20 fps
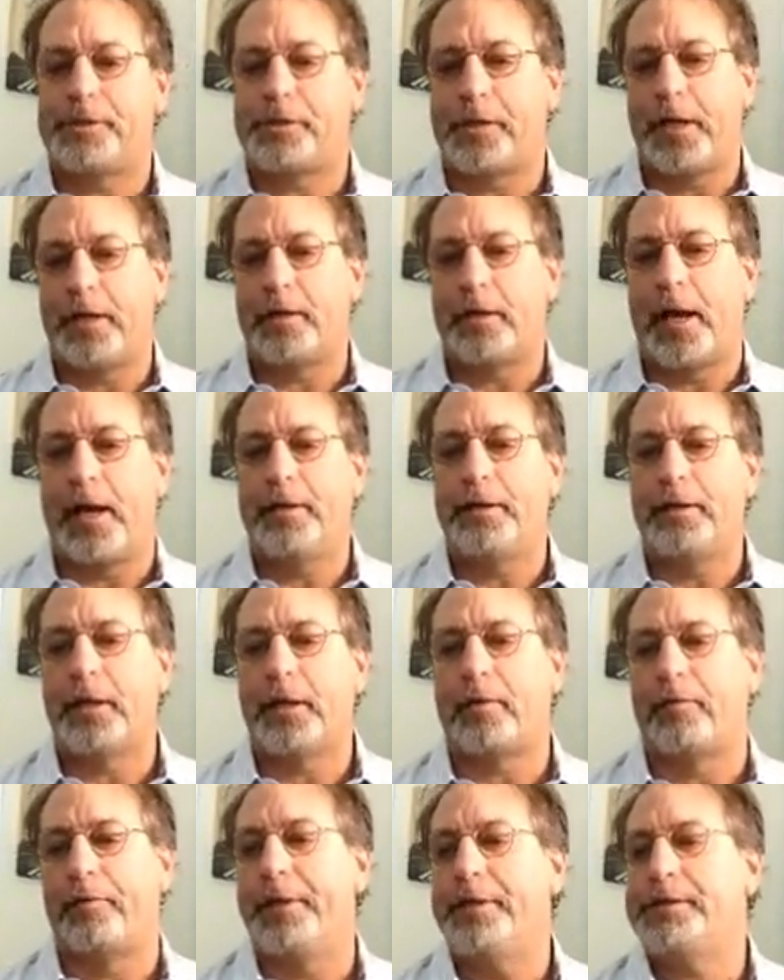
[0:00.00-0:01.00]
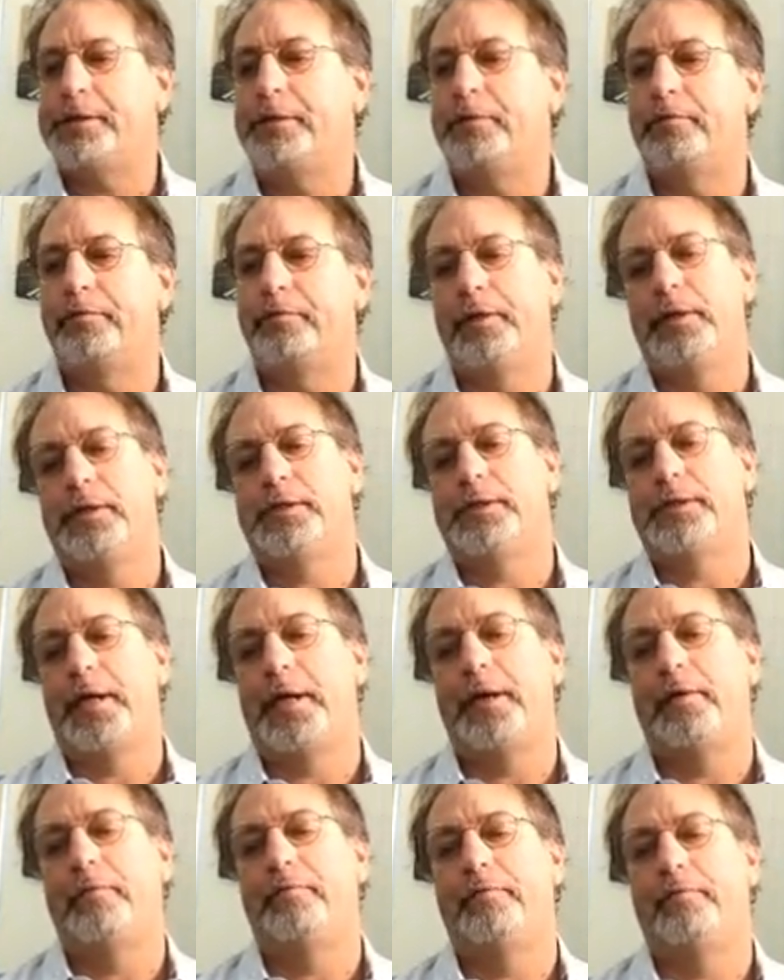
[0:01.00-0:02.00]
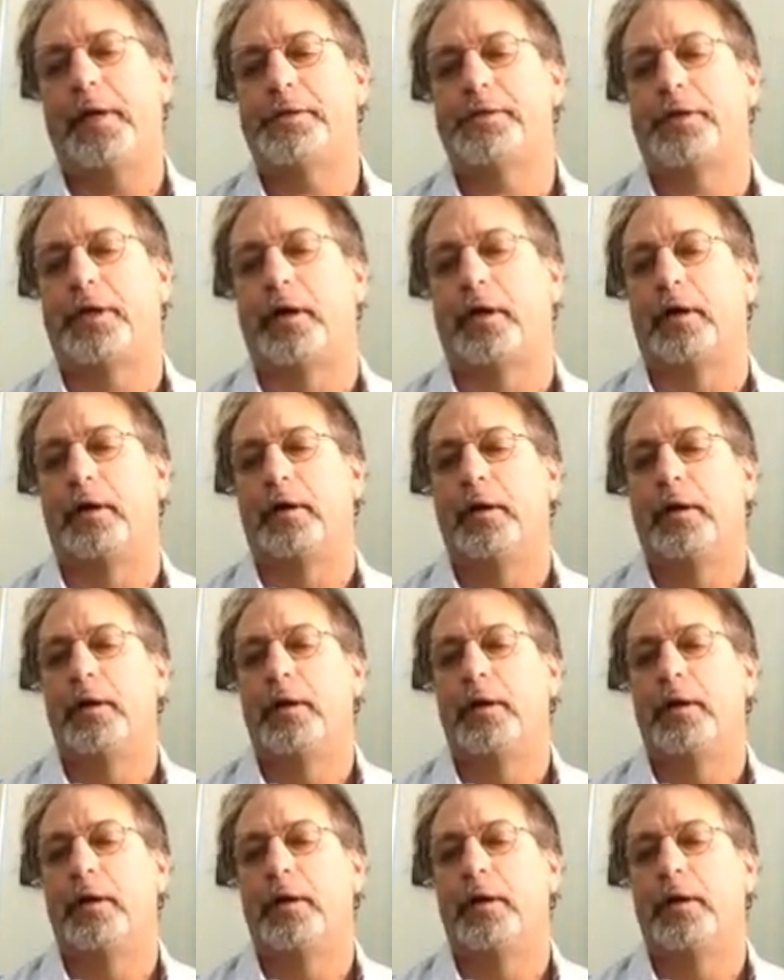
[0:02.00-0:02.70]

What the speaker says: trader and the crazy real estate investor.